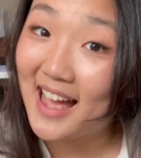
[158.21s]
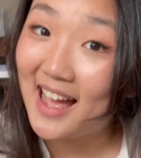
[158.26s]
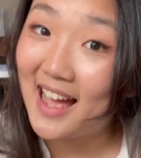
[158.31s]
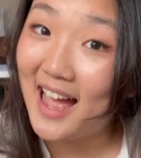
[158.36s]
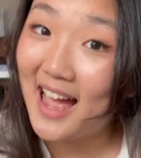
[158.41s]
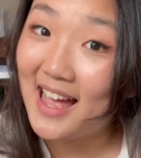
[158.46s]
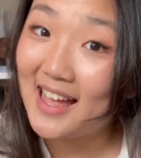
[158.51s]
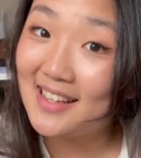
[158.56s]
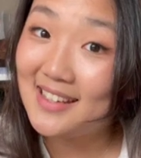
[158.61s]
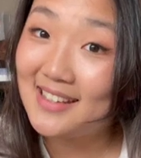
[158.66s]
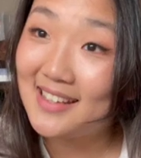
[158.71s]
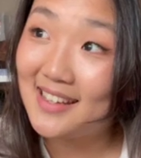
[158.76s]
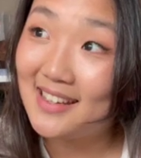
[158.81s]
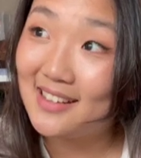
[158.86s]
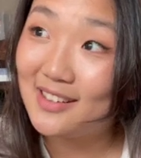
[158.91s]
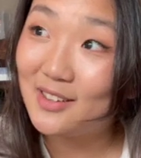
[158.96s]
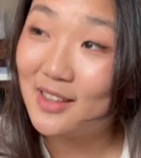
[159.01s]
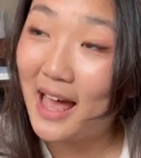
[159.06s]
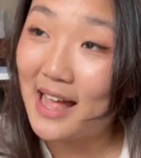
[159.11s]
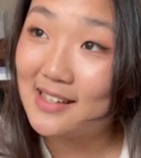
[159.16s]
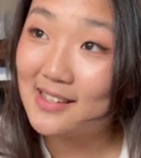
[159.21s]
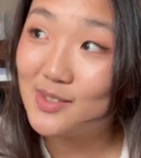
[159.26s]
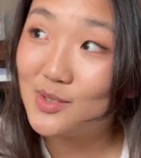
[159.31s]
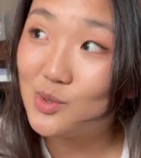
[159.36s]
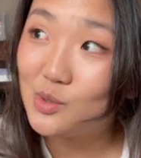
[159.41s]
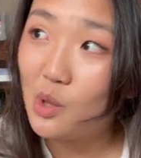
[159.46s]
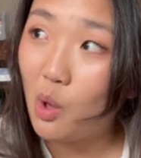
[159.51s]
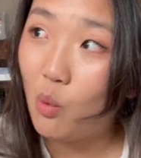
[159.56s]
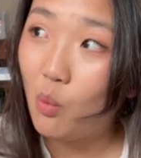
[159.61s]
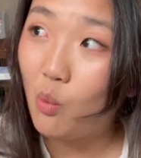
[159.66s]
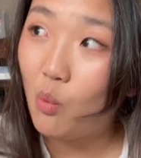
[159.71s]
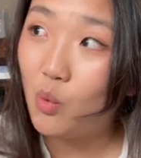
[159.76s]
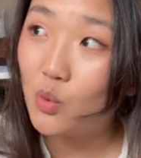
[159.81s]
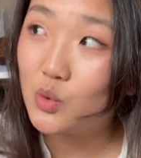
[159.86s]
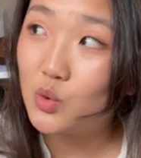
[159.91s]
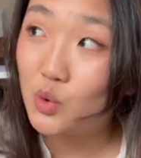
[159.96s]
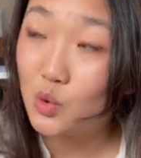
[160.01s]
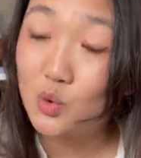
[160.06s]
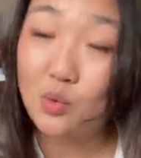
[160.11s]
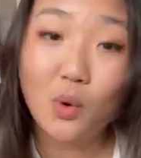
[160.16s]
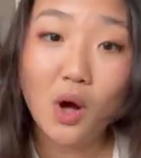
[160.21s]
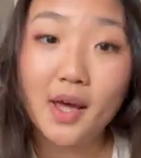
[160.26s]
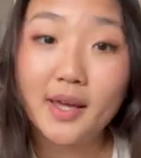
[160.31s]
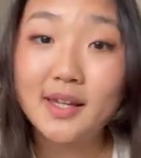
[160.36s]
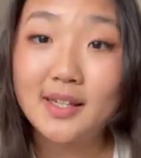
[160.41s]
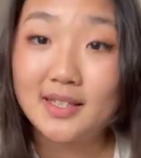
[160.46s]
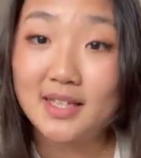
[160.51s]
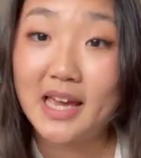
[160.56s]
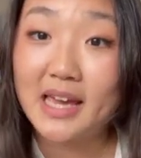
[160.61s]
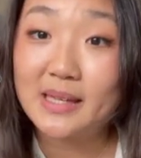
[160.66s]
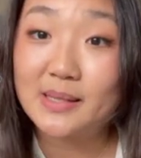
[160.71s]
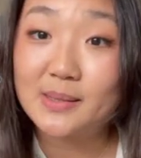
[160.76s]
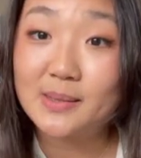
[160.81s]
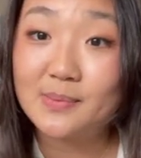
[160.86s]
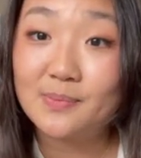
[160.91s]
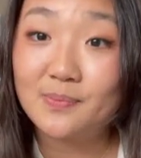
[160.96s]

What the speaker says: and that's 2 working days.